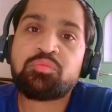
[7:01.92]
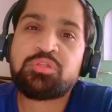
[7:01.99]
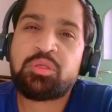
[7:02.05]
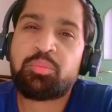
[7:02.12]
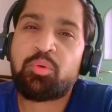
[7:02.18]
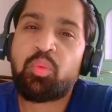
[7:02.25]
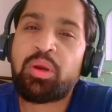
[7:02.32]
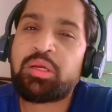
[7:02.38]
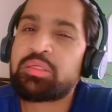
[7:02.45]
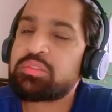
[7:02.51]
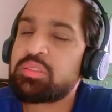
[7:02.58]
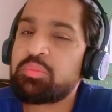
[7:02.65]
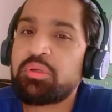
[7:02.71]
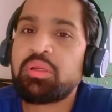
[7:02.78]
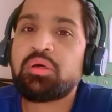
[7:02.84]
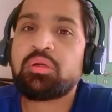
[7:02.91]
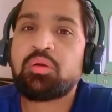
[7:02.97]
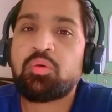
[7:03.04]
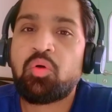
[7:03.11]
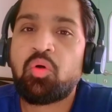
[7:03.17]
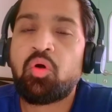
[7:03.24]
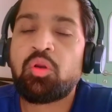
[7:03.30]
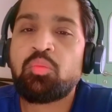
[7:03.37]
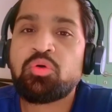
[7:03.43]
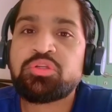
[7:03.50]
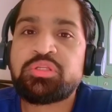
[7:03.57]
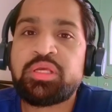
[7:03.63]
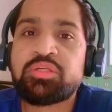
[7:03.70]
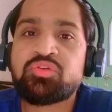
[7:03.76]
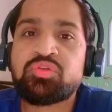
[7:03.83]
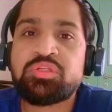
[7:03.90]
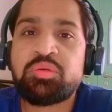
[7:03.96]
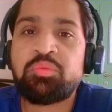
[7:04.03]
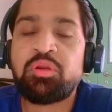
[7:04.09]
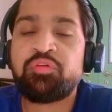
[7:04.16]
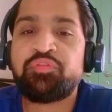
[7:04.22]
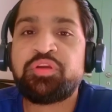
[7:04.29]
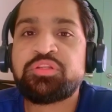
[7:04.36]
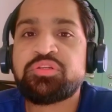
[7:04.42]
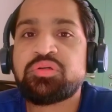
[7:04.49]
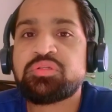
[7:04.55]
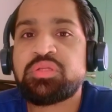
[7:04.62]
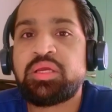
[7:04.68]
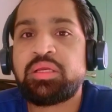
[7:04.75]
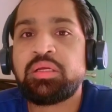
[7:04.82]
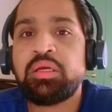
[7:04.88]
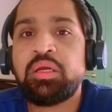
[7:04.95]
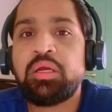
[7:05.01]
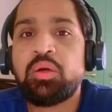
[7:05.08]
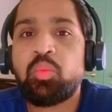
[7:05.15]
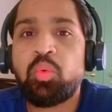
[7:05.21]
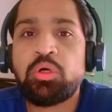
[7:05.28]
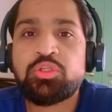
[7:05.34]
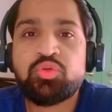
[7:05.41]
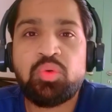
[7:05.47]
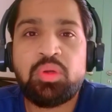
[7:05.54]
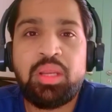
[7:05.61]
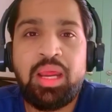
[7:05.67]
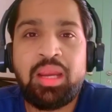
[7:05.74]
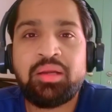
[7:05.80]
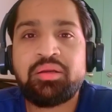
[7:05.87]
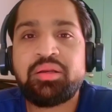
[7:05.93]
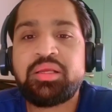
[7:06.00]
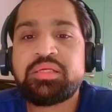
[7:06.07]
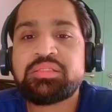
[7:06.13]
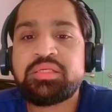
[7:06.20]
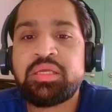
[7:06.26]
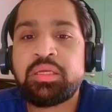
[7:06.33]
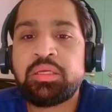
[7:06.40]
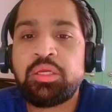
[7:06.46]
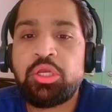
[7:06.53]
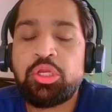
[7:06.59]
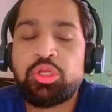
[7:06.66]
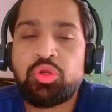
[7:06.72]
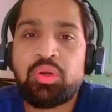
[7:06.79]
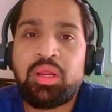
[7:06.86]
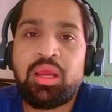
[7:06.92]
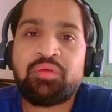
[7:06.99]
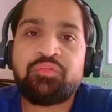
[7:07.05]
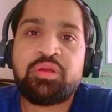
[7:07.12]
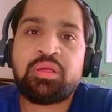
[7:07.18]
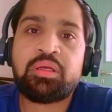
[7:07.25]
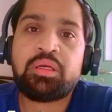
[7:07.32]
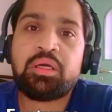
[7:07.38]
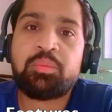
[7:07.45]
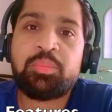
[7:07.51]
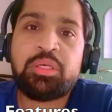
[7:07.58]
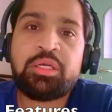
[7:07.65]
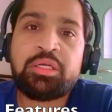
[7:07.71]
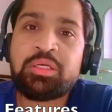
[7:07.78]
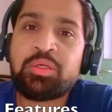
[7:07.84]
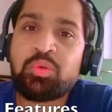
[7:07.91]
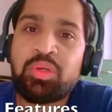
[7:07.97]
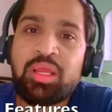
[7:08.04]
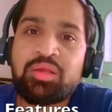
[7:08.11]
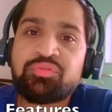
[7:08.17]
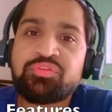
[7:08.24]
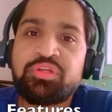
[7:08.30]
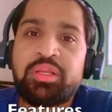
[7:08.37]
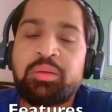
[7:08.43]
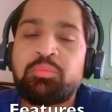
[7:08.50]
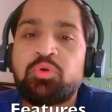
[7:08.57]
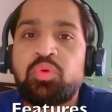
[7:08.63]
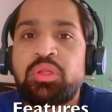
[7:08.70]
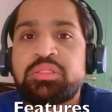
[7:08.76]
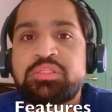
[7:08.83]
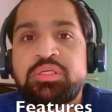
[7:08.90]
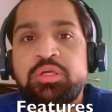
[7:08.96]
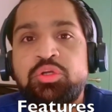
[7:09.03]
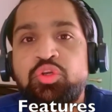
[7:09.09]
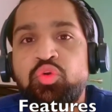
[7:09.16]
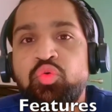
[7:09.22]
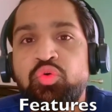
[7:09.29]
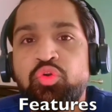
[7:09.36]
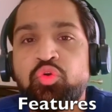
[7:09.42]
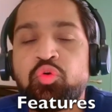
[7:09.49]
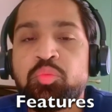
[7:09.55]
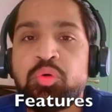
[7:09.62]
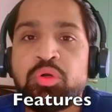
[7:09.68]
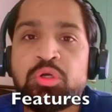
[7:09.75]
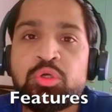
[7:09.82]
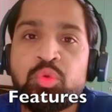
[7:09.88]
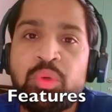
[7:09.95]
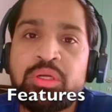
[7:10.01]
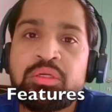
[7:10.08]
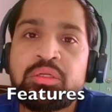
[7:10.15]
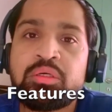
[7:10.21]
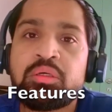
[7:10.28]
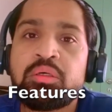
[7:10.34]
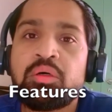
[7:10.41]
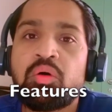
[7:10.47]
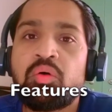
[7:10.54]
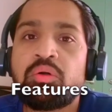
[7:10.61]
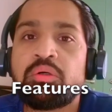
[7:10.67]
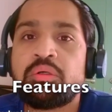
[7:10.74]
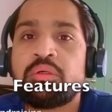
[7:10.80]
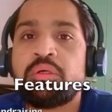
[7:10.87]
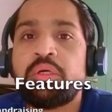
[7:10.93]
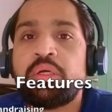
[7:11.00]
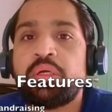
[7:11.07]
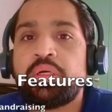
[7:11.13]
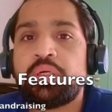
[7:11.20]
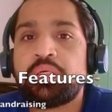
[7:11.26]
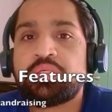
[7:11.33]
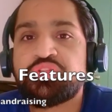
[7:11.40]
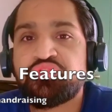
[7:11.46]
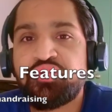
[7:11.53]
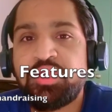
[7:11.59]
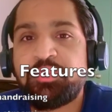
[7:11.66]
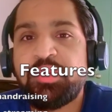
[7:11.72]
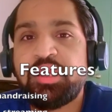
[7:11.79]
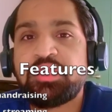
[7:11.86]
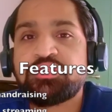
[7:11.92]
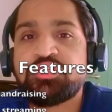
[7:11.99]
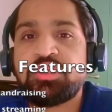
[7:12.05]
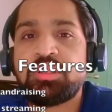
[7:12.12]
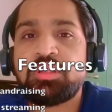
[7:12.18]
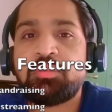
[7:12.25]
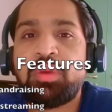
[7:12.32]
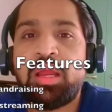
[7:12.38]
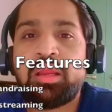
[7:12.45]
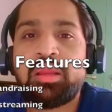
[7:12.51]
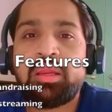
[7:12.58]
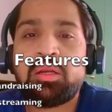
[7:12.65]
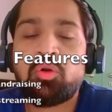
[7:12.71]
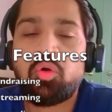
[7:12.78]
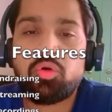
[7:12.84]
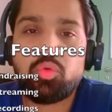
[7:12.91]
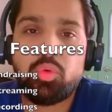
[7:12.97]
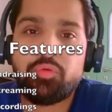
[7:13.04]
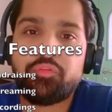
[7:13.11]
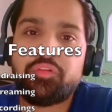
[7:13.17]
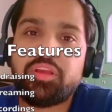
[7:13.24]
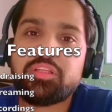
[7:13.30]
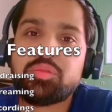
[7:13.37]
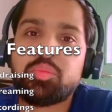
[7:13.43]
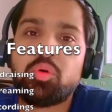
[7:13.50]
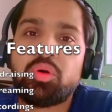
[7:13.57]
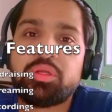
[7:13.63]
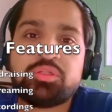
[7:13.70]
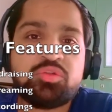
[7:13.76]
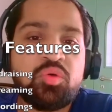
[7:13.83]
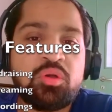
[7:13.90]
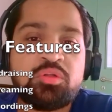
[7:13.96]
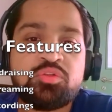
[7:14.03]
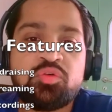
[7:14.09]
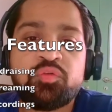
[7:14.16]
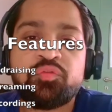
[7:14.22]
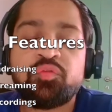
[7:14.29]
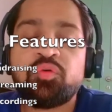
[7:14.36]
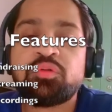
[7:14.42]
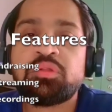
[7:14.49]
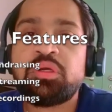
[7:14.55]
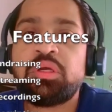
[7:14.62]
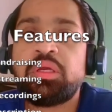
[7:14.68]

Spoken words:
they provide similar, almost next to similar features like virtual hand raising. You're having ability to live stream to, let's say, a YouTube or a Twitter or a streaming engine in the backend or to a Facebook and so on and so forth.